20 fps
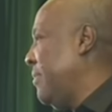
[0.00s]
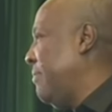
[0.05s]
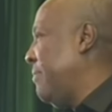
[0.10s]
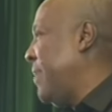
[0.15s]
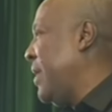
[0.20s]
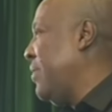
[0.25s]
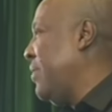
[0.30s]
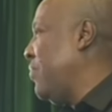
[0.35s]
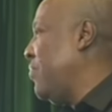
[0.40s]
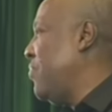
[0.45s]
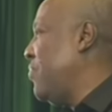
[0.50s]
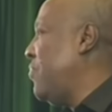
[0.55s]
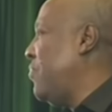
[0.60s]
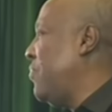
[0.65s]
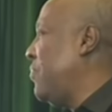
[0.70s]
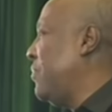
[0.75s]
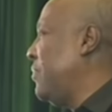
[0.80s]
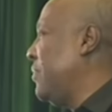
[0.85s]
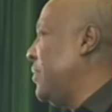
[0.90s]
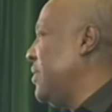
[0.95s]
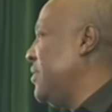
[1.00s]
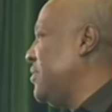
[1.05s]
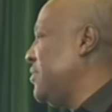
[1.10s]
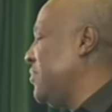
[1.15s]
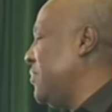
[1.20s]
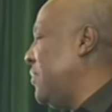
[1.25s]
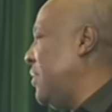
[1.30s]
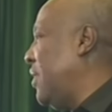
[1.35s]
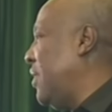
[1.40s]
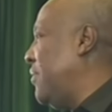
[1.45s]
My goal is to
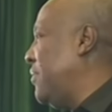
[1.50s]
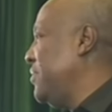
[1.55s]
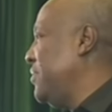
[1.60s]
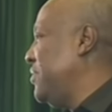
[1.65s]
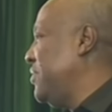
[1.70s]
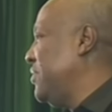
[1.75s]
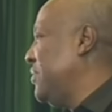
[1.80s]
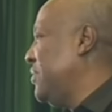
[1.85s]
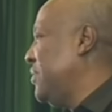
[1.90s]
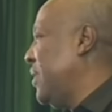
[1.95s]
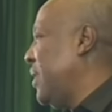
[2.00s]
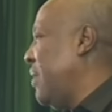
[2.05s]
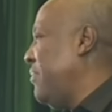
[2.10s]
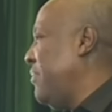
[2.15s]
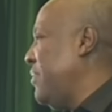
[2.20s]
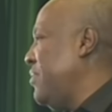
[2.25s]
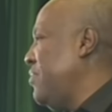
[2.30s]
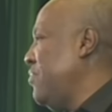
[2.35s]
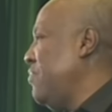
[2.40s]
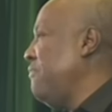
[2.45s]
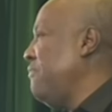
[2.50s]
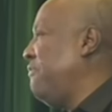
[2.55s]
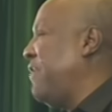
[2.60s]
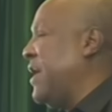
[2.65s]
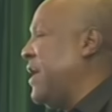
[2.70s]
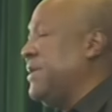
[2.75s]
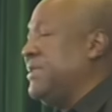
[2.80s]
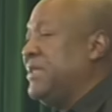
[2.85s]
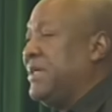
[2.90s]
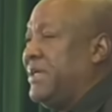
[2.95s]
launch a renewed
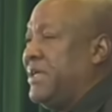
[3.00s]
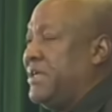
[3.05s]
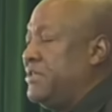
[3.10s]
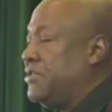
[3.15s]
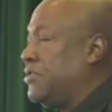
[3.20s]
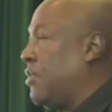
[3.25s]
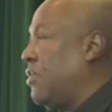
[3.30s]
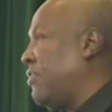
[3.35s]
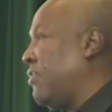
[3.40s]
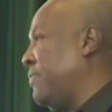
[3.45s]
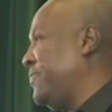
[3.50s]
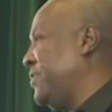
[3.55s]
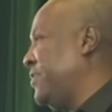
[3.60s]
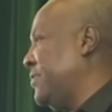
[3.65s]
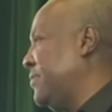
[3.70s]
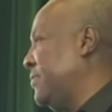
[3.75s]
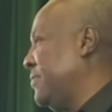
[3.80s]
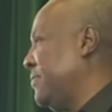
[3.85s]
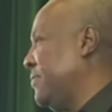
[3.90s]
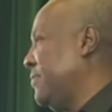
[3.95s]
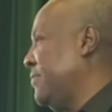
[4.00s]
fight against corruption.